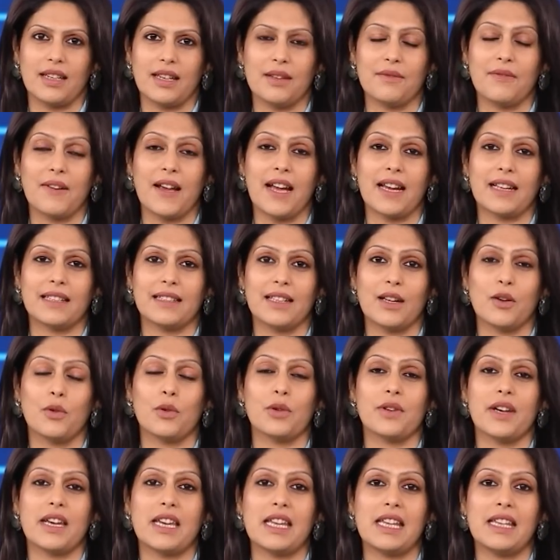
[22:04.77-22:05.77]
In fact, they're
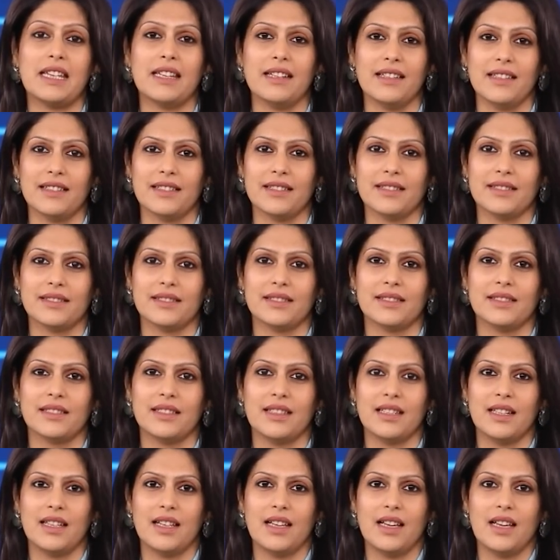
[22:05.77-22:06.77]
already here.
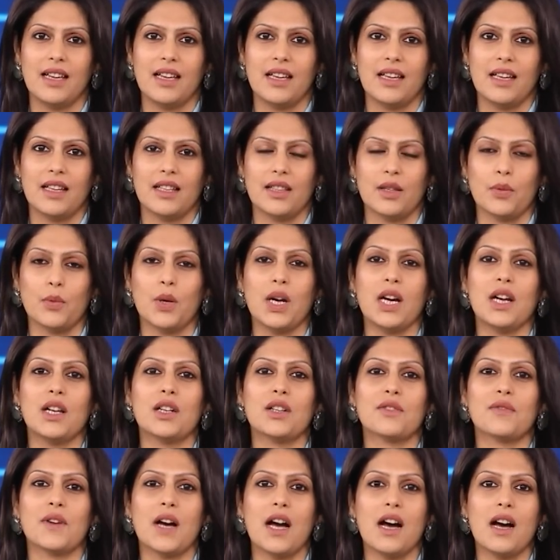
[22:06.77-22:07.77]
The world
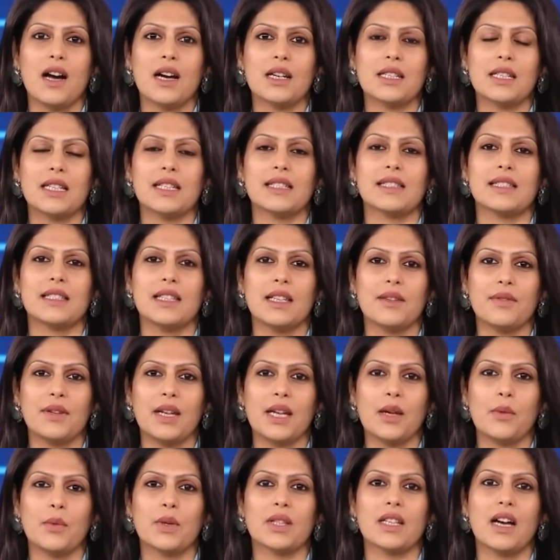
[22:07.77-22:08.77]
of art is
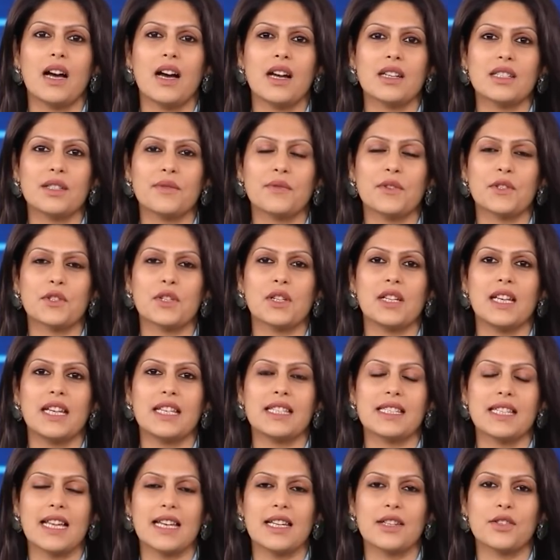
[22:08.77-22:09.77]
living with artificial
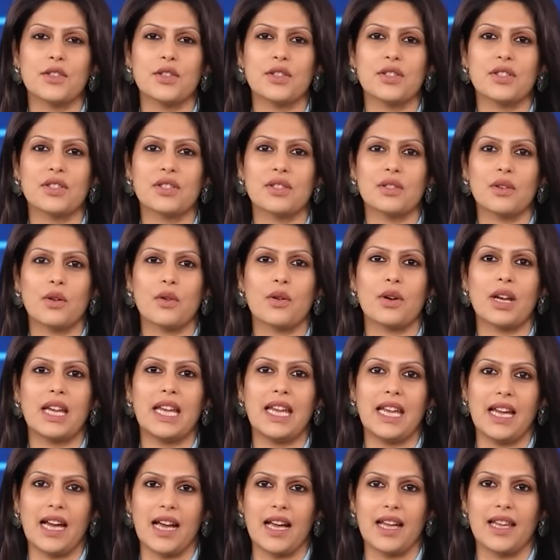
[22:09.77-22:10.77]
intelligence or
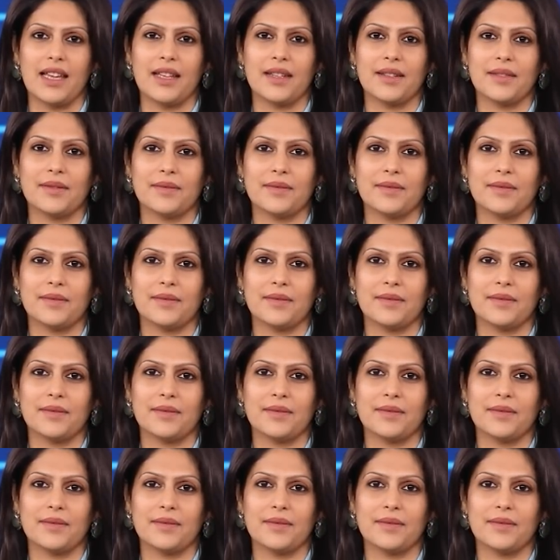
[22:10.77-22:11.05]
AI.